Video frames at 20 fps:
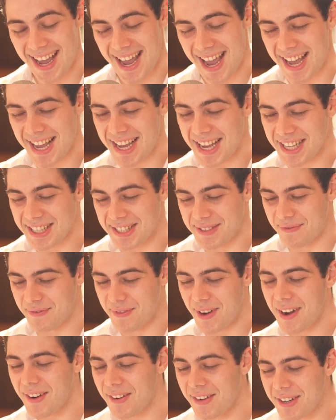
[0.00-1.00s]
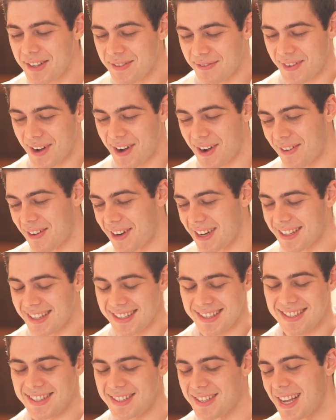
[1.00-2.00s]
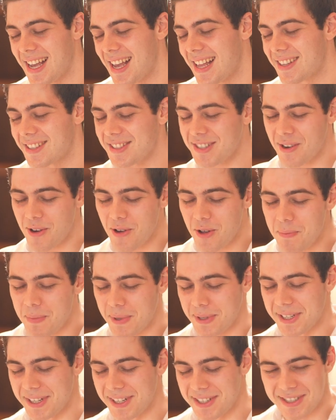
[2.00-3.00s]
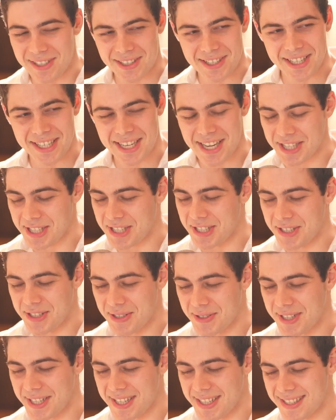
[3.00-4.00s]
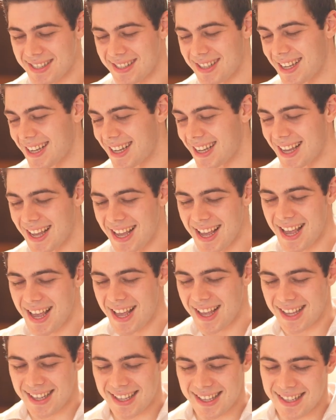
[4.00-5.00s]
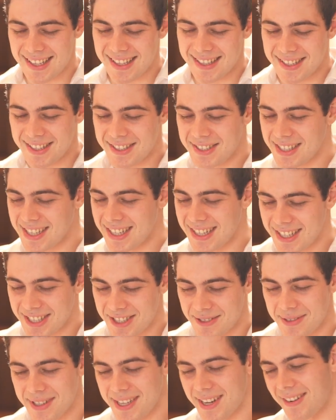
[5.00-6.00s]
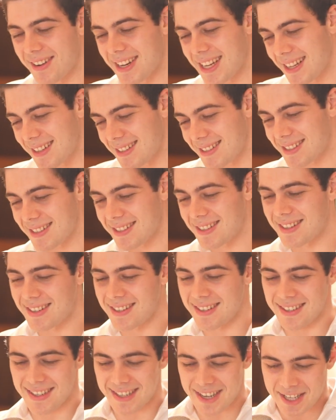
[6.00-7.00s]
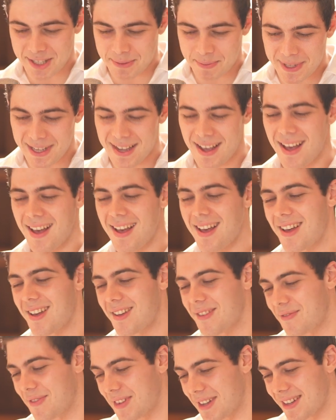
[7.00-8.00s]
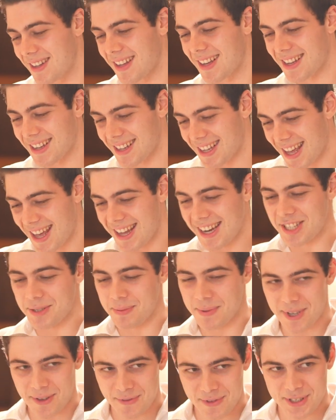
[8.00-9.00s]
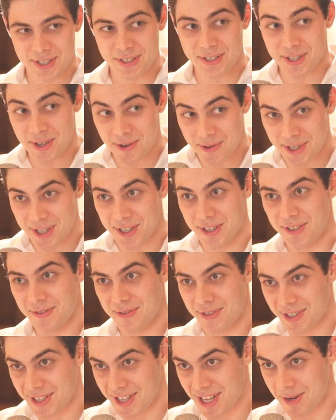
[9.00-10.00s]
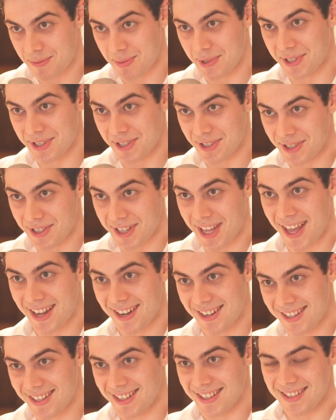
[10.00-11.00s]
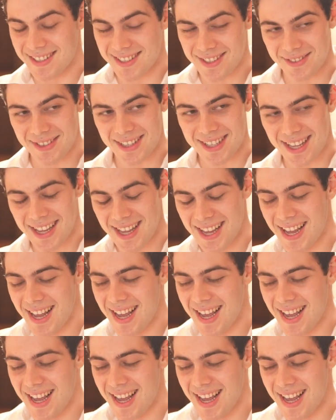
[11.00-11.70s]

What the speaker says: It's very, very. There's a whole political connection to this. There's a connection with Gary Gensler and SBF, and again, SBF is a donor for a lot of political candidates and stuff like that.